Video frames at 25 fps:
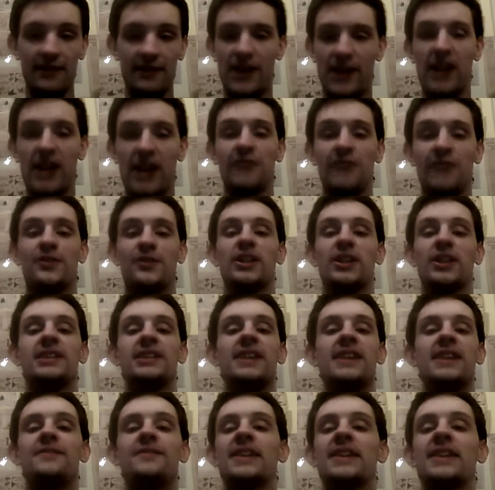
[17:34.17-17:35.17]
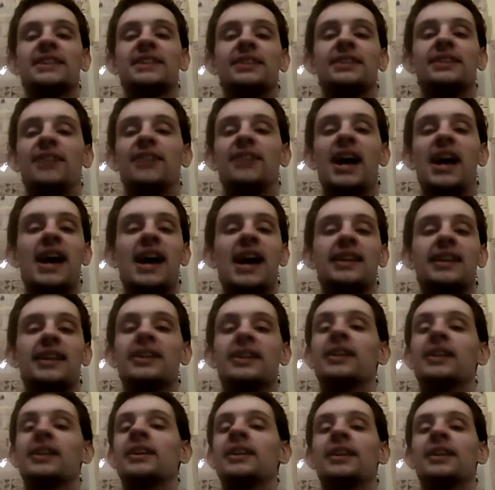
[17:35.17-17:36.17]
finally, for the defensive line,
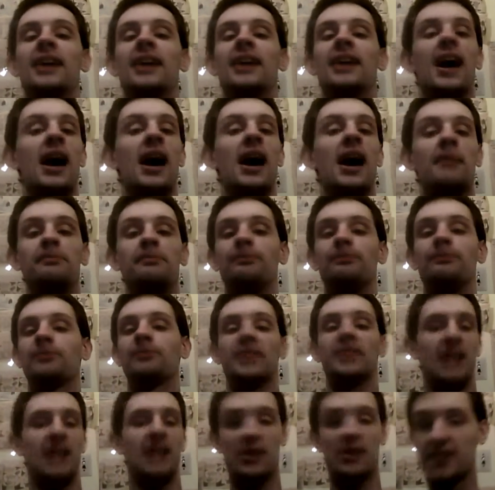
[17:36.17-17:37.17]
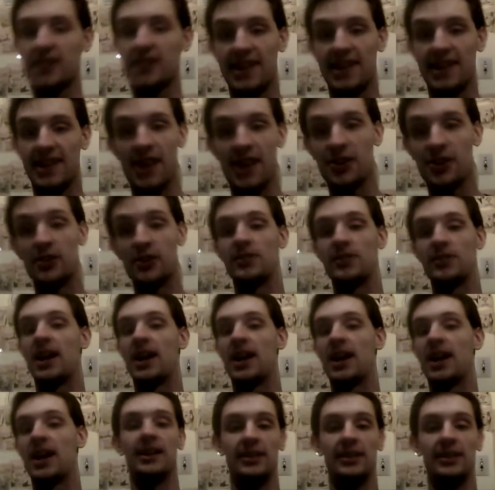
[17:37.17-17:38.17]
here's another
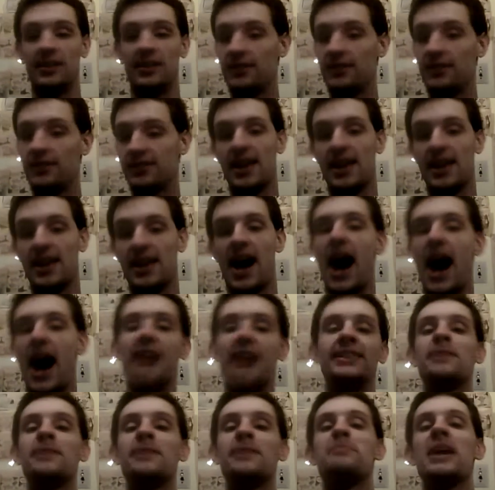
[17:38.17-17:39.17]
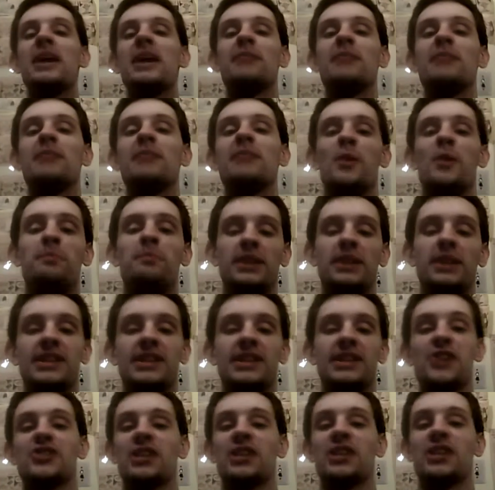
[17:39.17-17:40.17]
undebatable
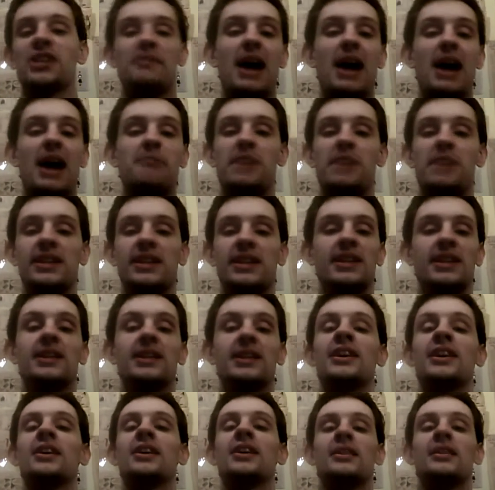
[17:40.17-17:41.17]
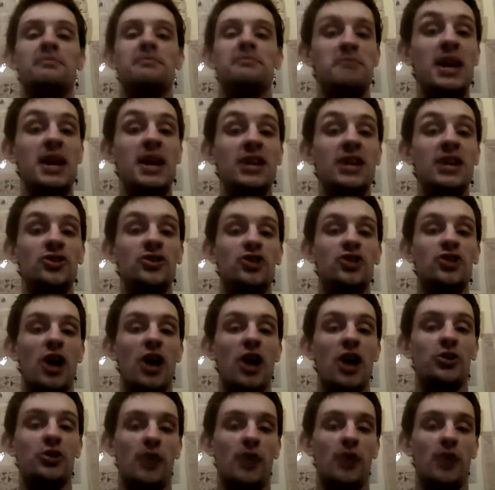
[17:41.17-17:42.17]
position, in my opinion. Mean
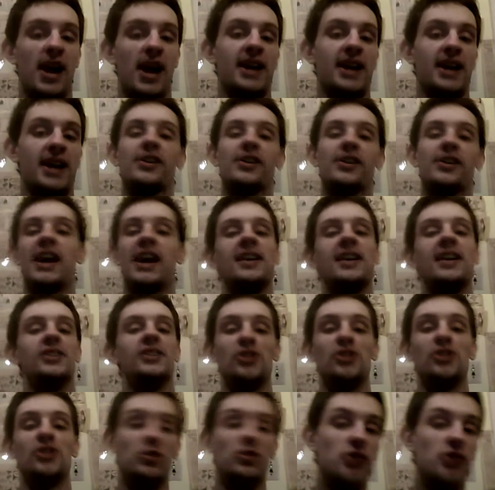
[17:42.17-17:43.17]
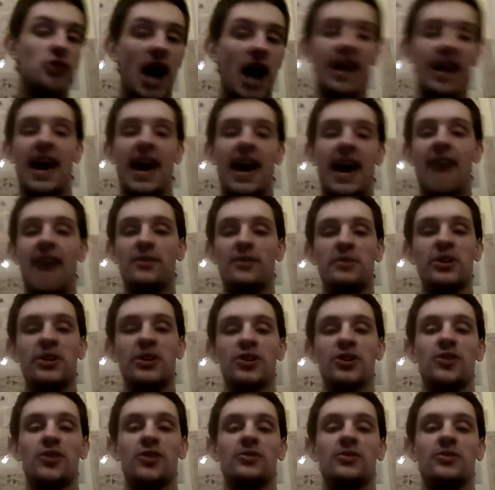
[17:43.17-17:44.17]
Joe Green, okay? You've got to have him
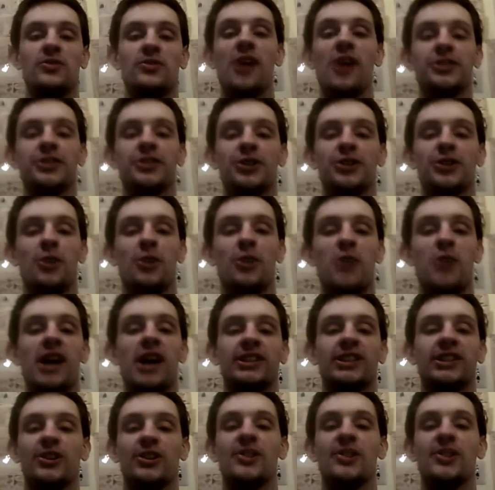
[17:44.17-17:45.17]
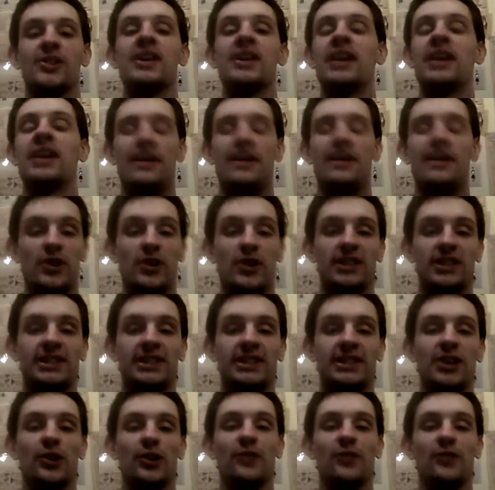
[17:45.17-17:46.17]
on your All-Star roster. If you're a
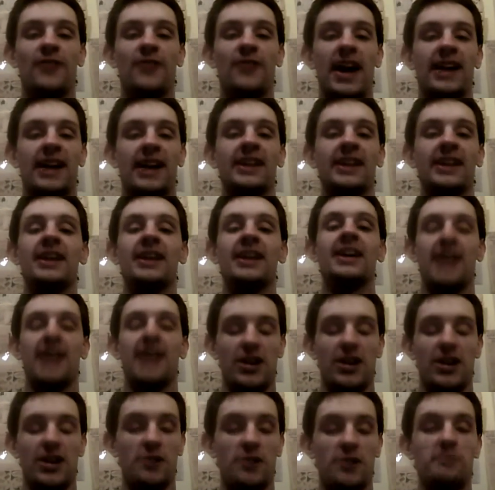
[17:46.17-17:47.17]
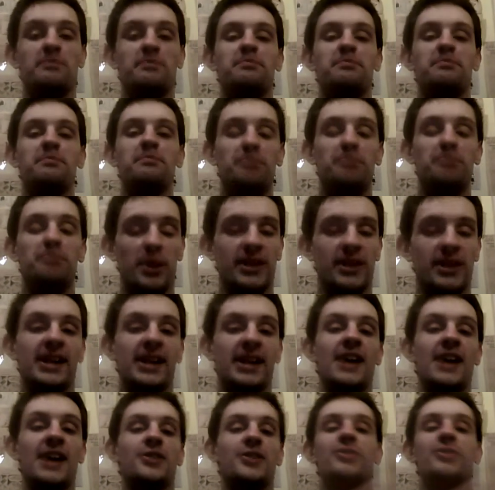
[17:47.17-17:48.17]
Steeler fan and you're putting
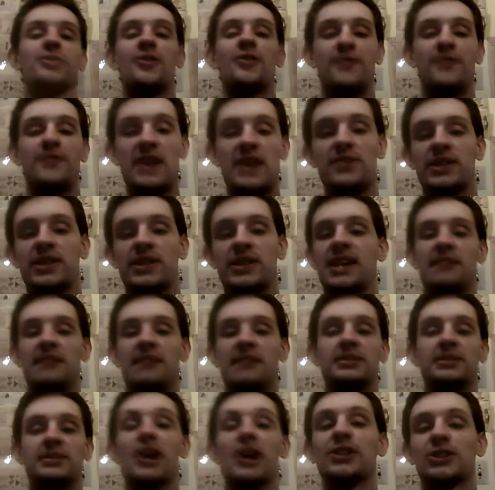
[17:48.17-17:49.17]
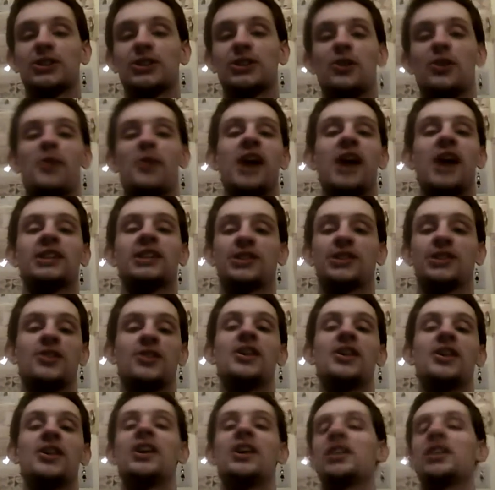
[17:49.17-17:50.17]
together your favorite team's All-Star
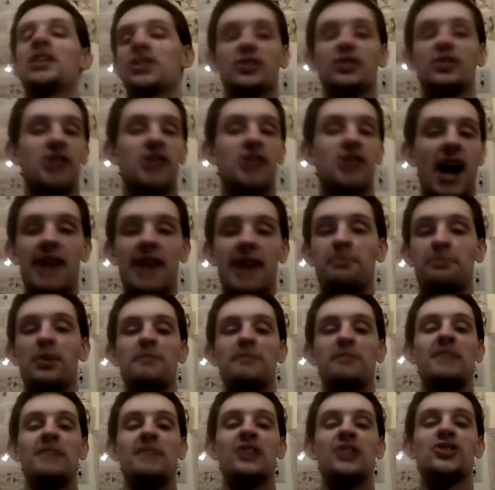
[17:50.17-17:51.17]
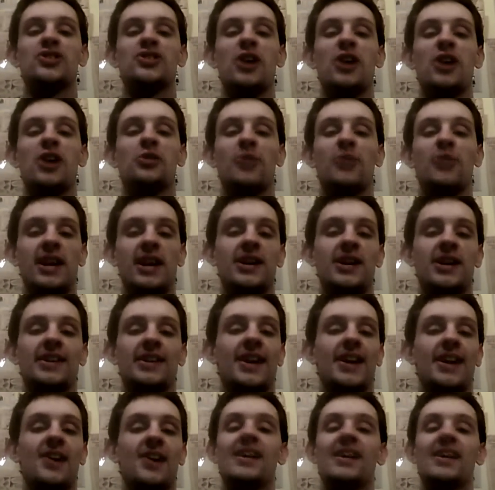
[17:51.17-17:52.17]
roster, you've got to put Mean Joe Green
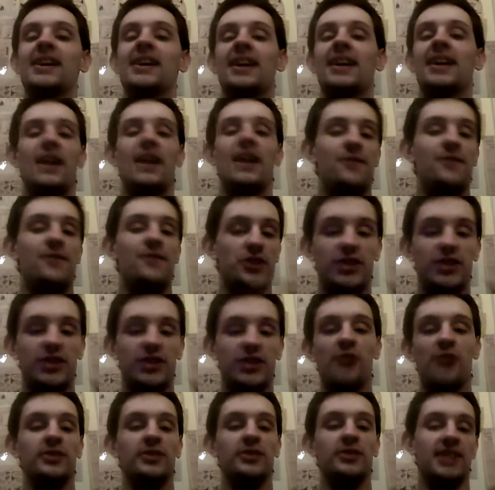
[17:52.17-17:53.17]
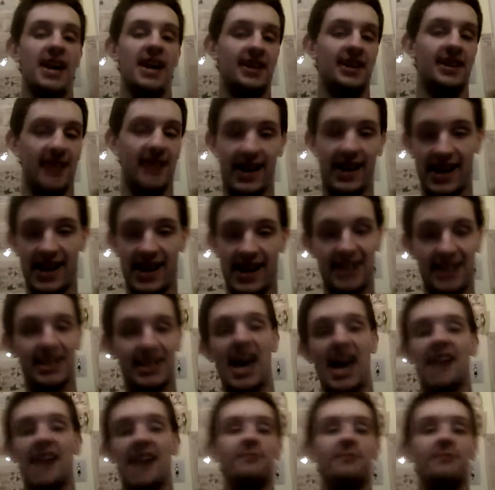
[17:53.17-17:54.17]
on there. If you don't, then, like I
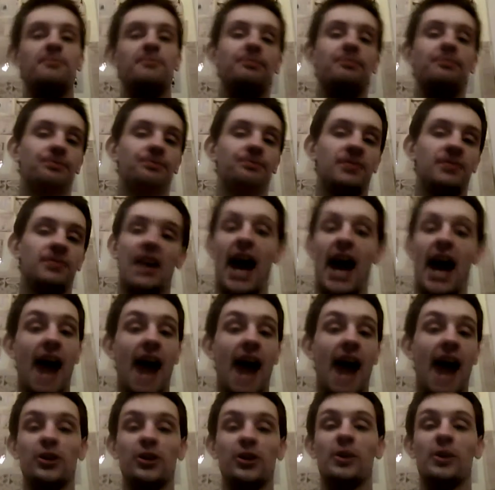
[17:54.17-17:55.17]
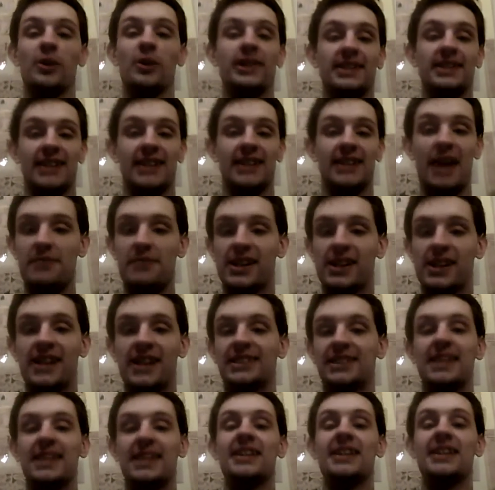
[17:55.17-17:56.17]
said, I don't know what to say
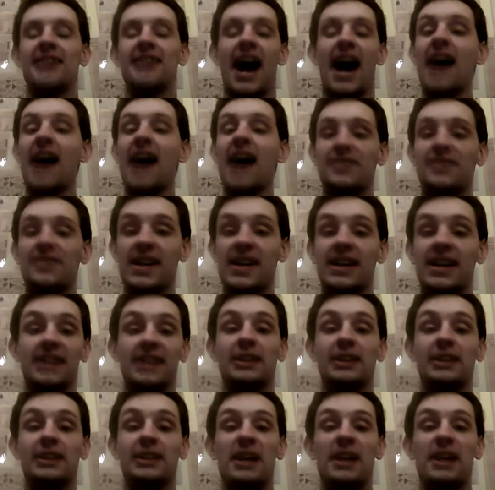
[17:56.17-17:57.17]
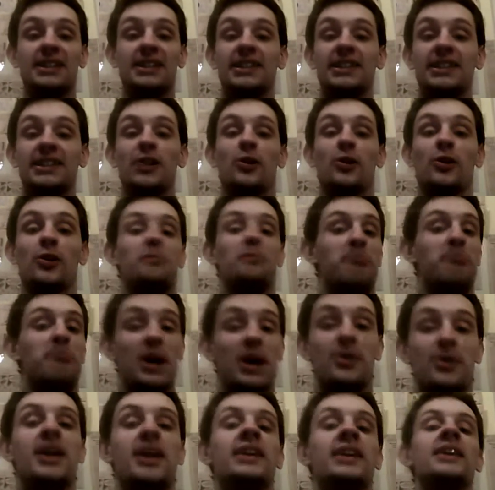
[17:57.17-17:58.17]
because I think he's the best Steeler,
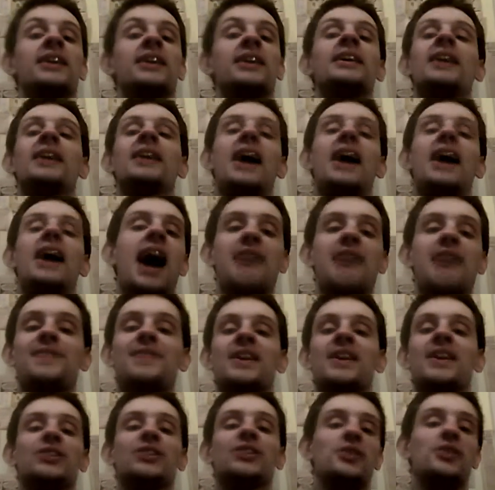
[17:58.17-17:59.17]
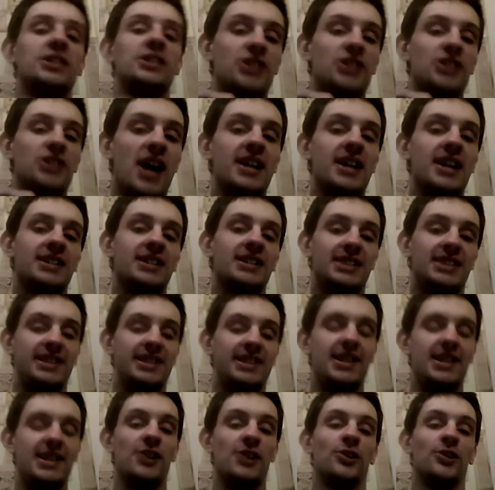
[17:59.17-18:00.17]
period. I think there is not a
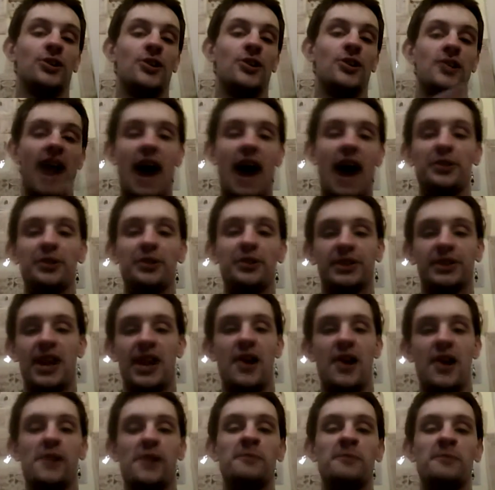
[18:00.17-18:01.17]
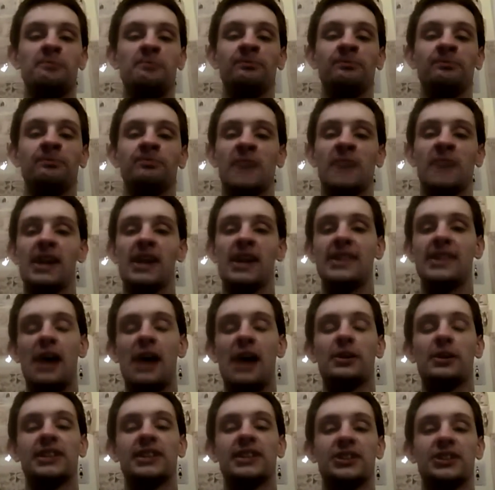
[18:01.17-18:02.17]
Steeler out there
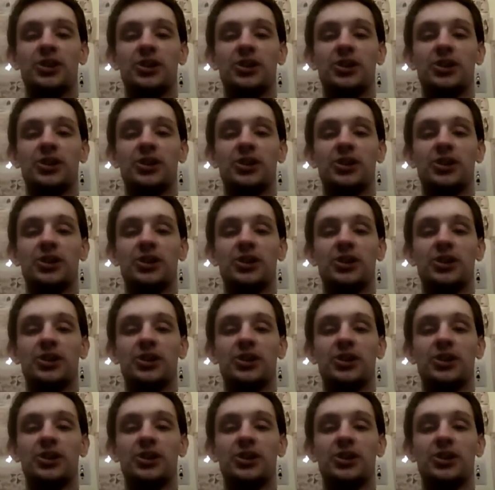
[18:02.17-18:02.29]
that was as